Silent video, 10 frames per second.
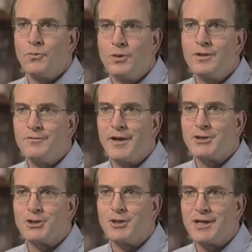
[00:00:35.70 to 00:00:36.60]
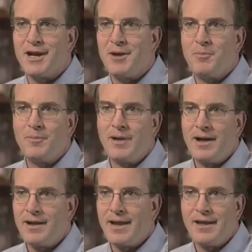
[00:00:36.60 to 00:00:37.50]
It will eventually come.
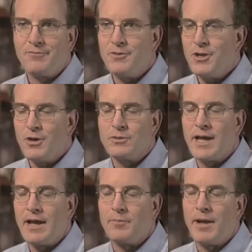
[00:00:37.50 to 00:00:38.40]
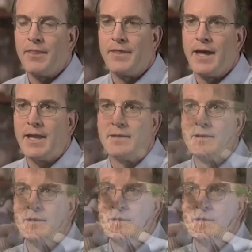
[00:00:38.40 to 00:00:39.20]
I have no doubt about that.